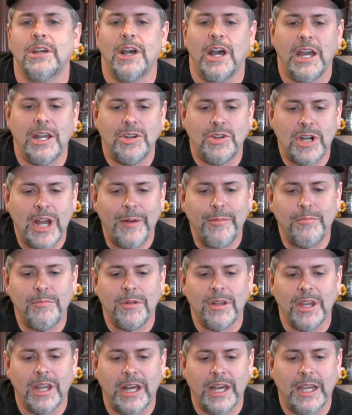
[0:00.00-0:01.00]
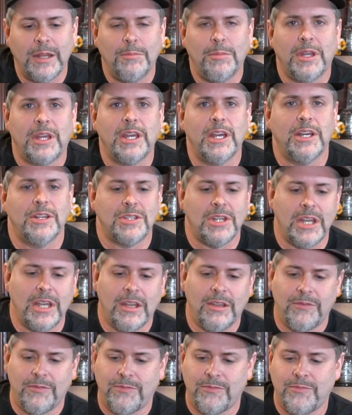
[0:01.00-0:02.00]
I drop him a line because,
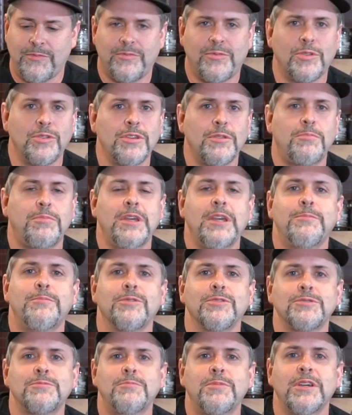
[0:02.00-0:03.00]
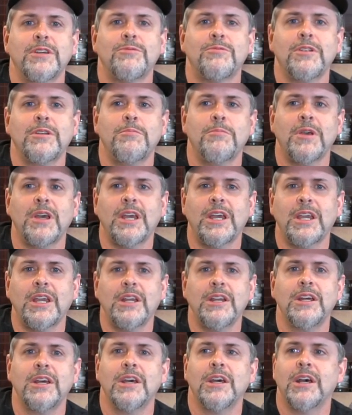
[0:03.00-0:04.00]
hey, For the People's been
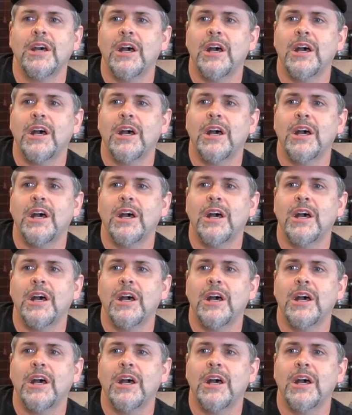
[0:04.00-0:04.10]
remade.